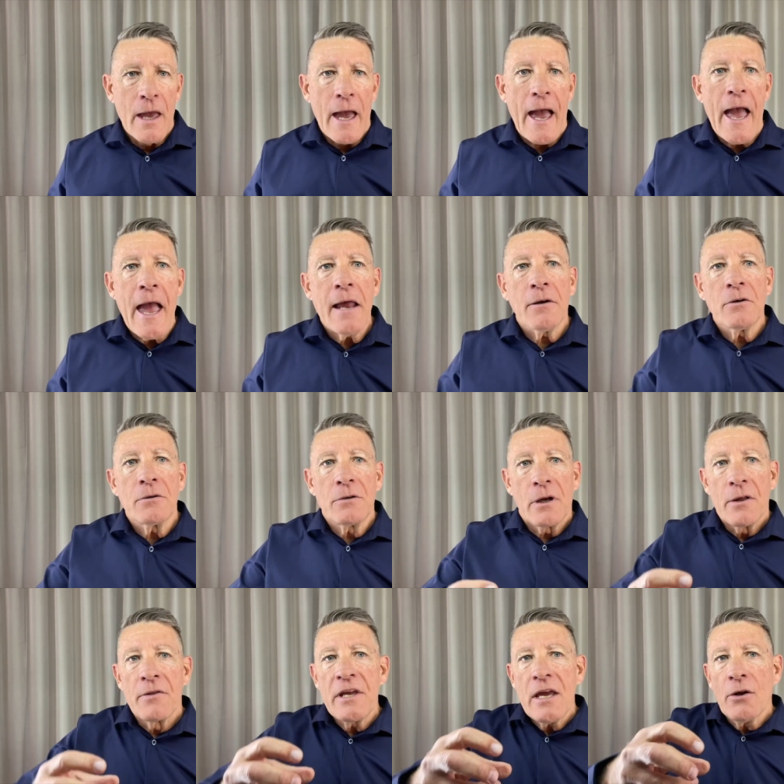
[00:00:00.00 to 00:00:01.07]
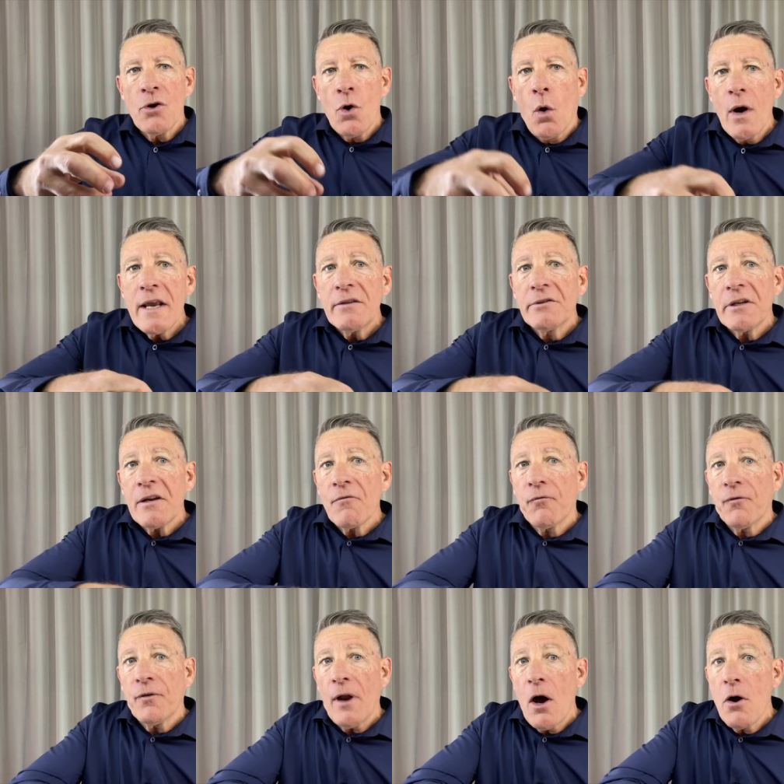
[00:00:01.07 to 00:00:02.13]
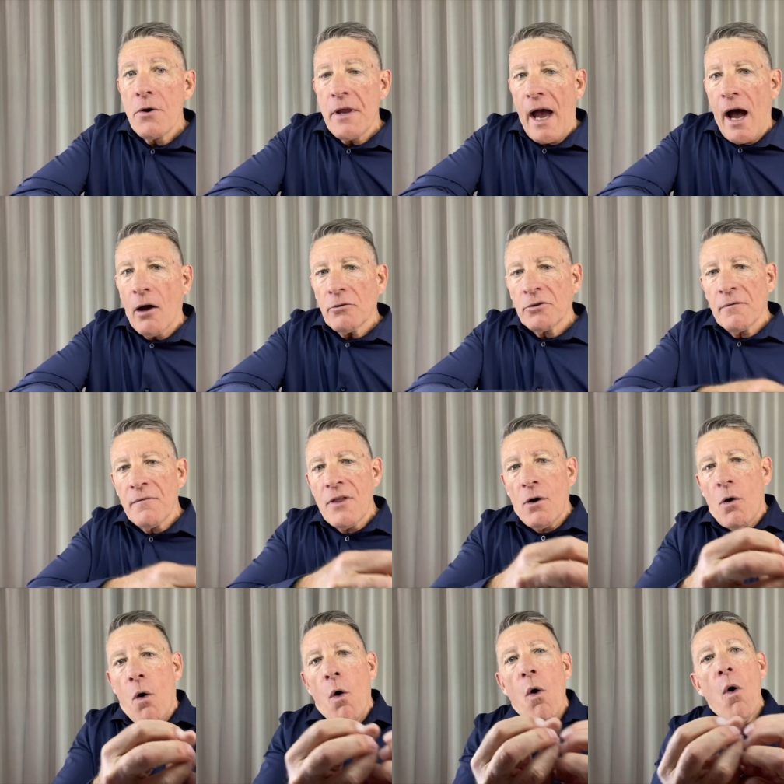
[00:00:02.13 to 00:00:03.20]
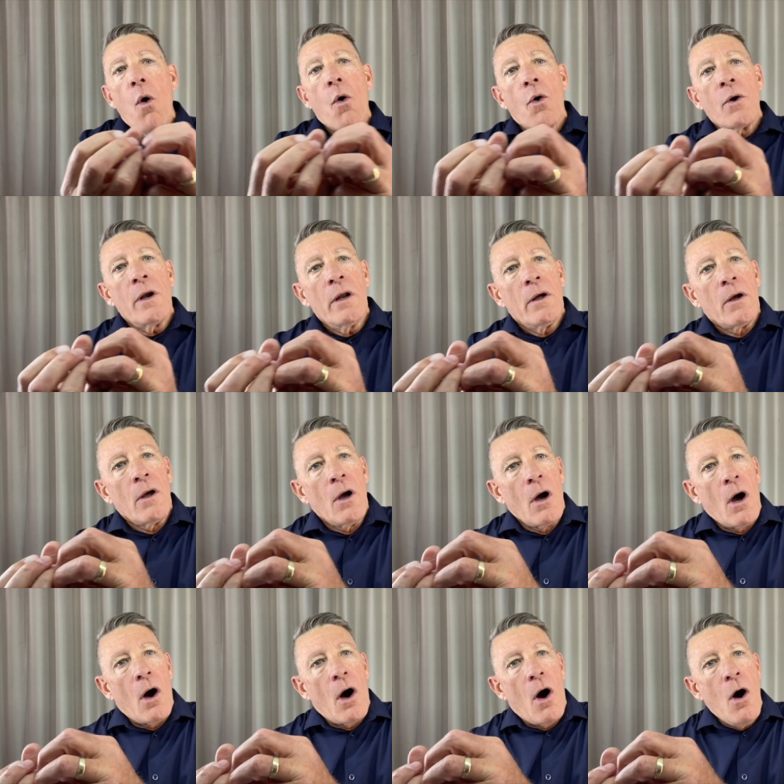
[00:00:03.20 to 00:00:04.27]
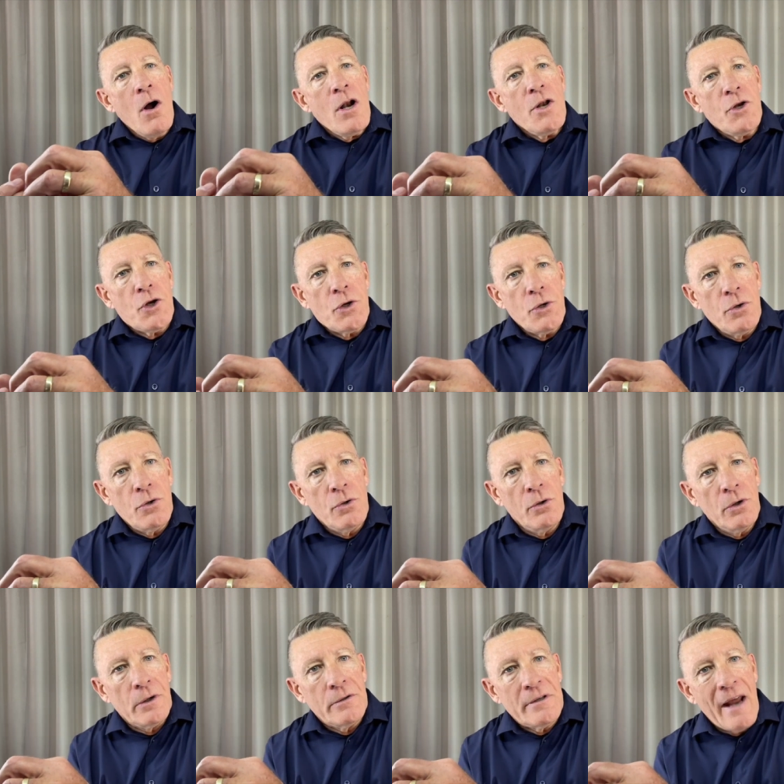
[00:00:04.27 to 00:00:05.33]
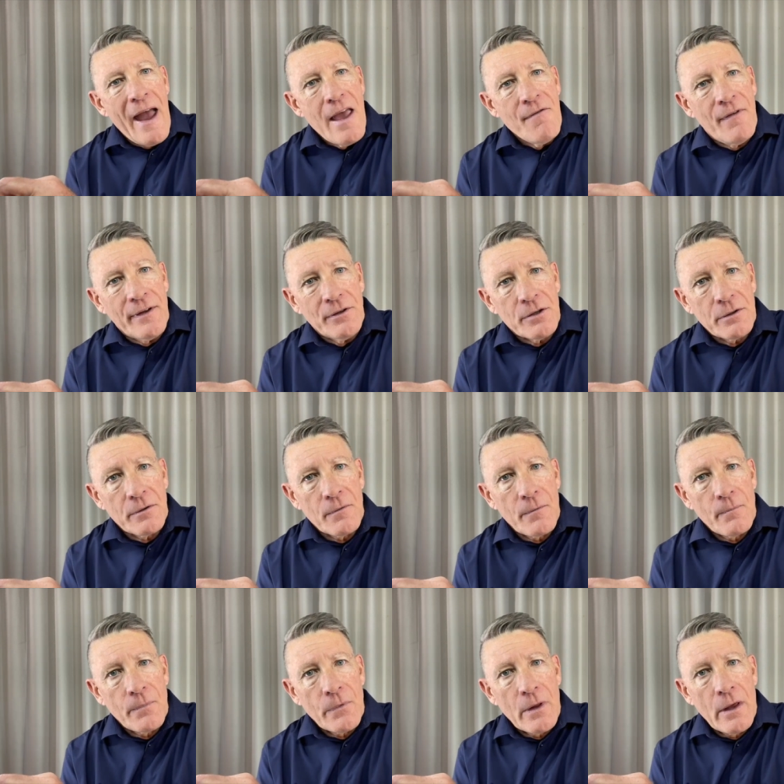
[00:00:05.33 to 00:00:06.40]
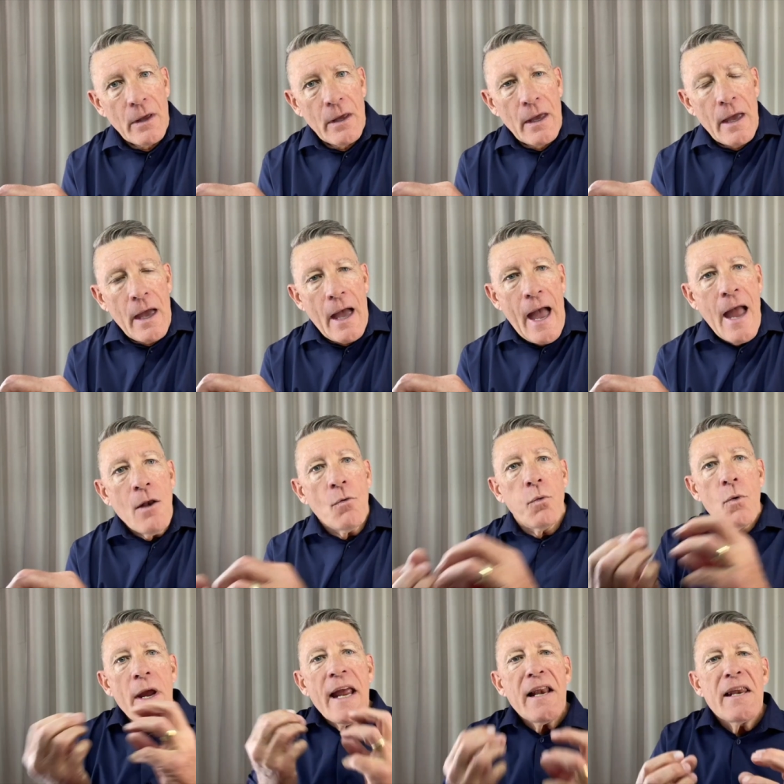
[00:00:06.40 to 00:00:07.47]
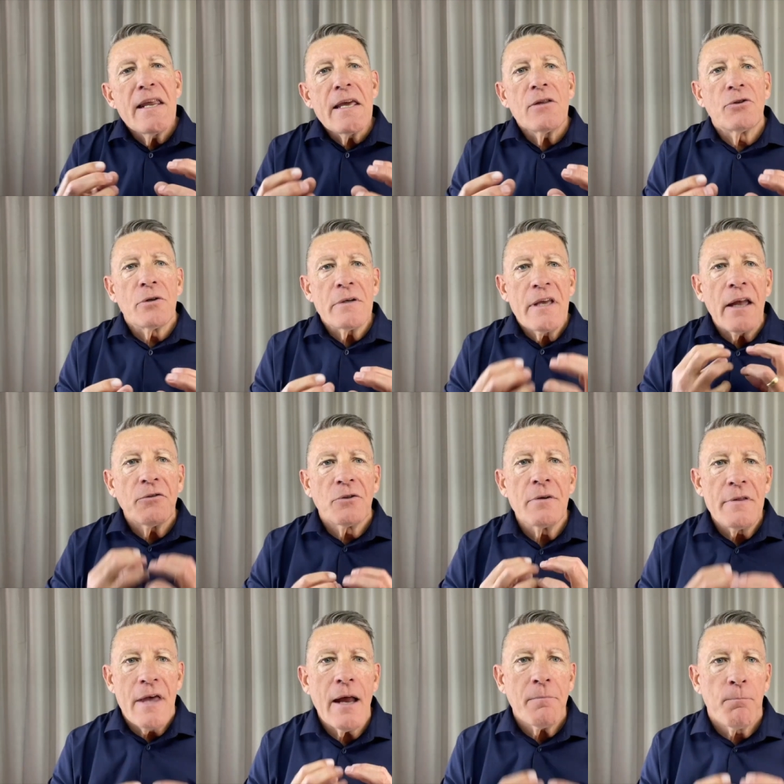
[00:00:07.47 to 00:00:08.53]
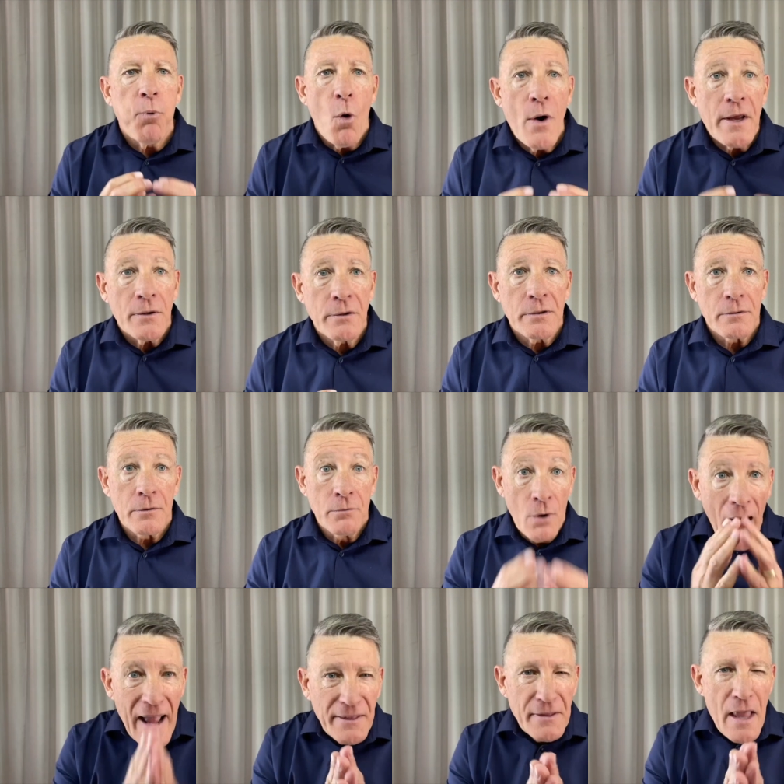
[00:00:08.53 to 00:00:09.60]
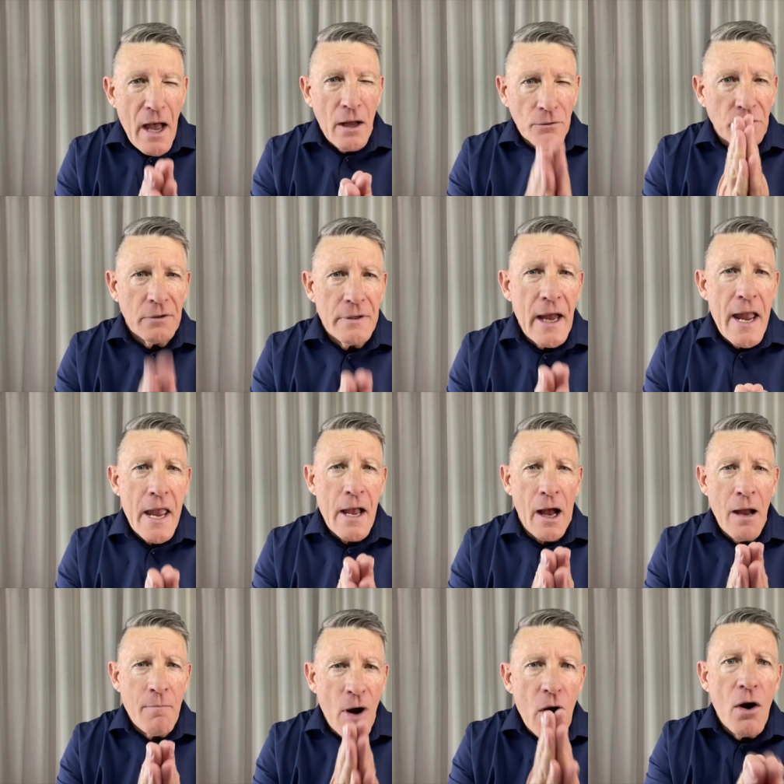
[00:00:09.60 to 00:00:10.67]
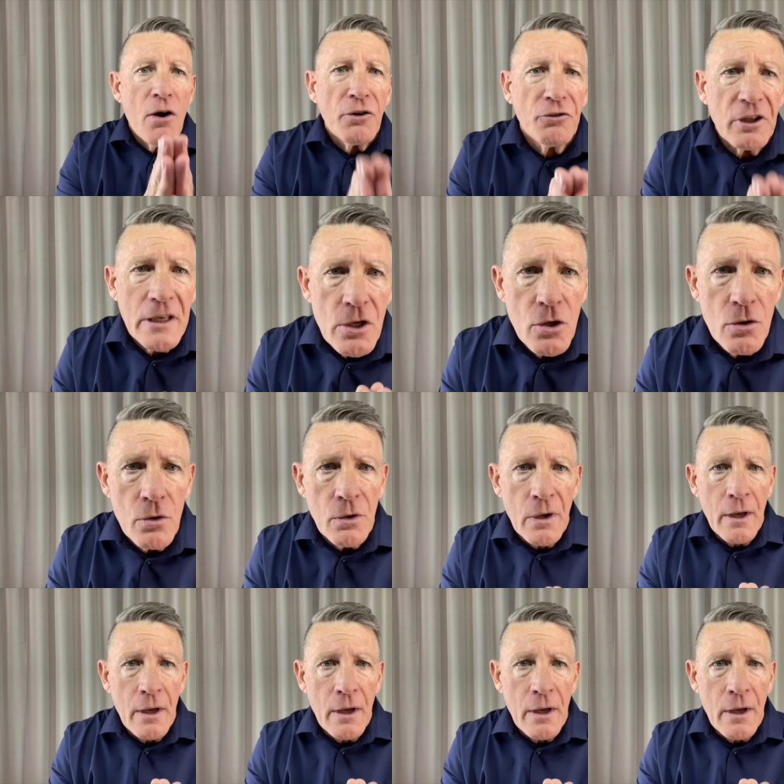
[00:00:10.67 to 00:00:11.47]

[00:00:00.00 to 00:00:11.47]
And the anointing flowed out of the horn onto David. And we need to get to that point right now, today. I'm urging you.